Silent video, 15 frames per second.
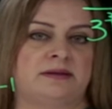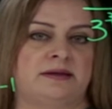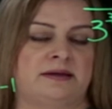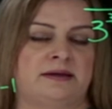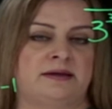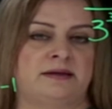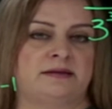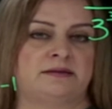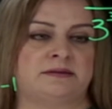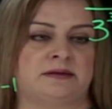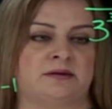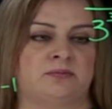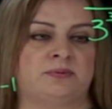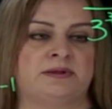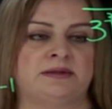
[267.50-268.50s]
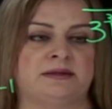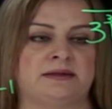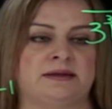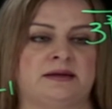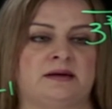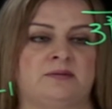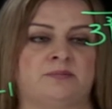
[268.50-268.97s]
And we didn't
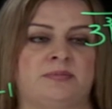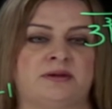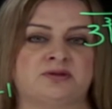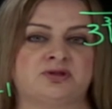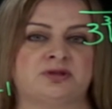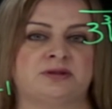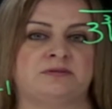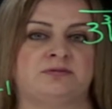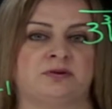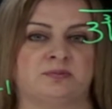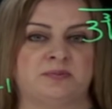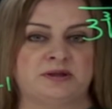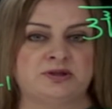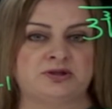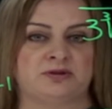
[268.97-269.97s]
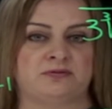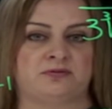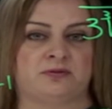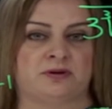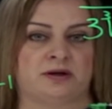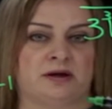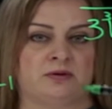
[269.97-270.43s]
get much information
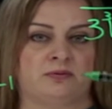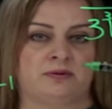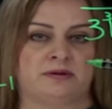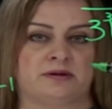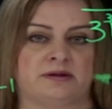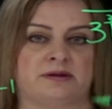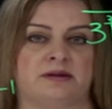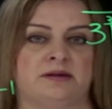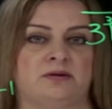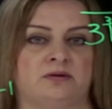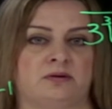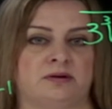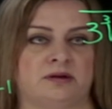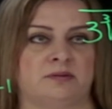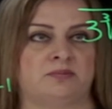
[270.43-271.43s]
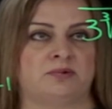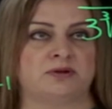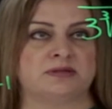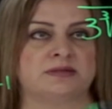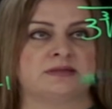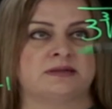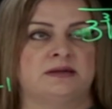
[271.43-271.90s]
for our critical
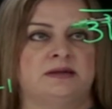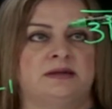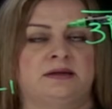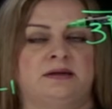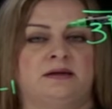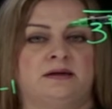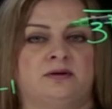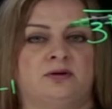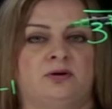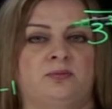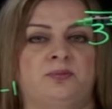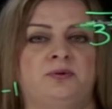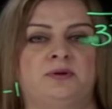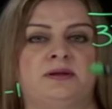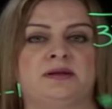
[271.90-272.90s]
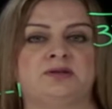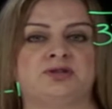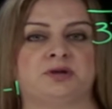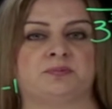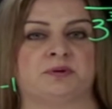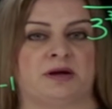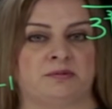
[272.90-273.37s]
numbers computing
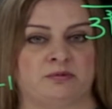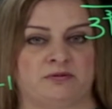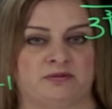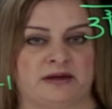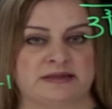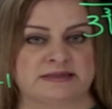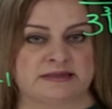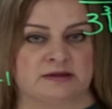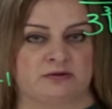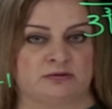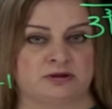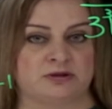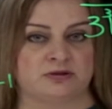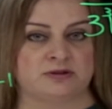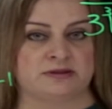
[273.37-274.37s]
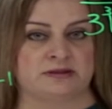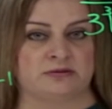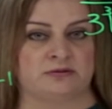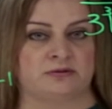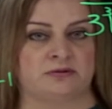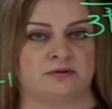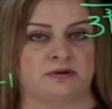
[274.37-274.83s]
g prime of x equals to
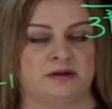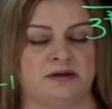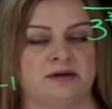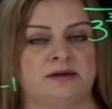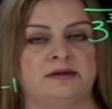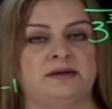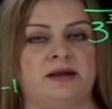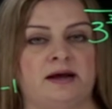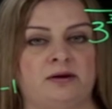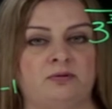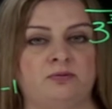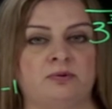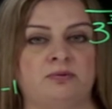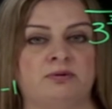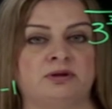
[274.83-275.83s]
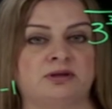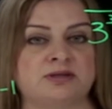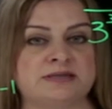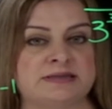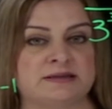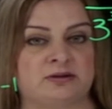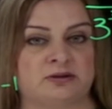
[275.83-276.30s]
0. Now we will
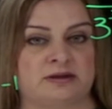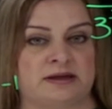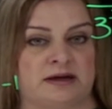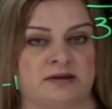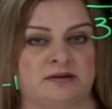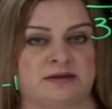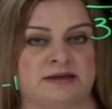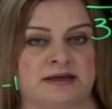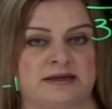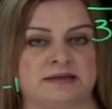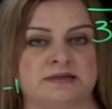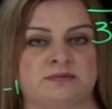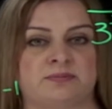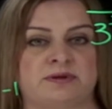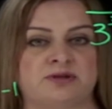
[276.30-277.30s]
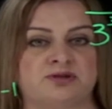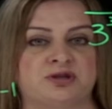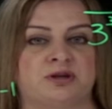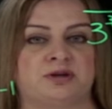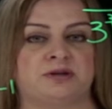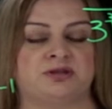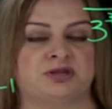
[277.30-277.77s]
consider the other case where
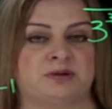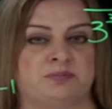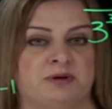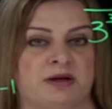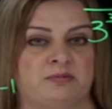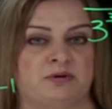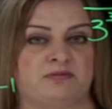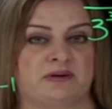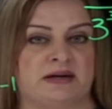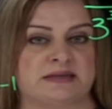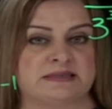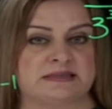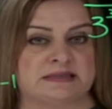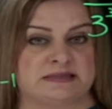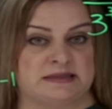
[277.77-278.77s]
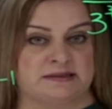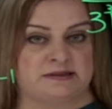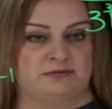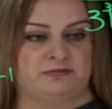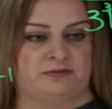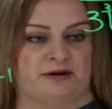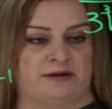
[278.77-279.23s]
g prime of x is
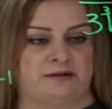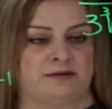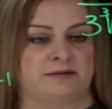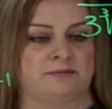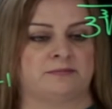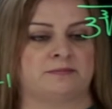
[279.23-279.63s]
undefined.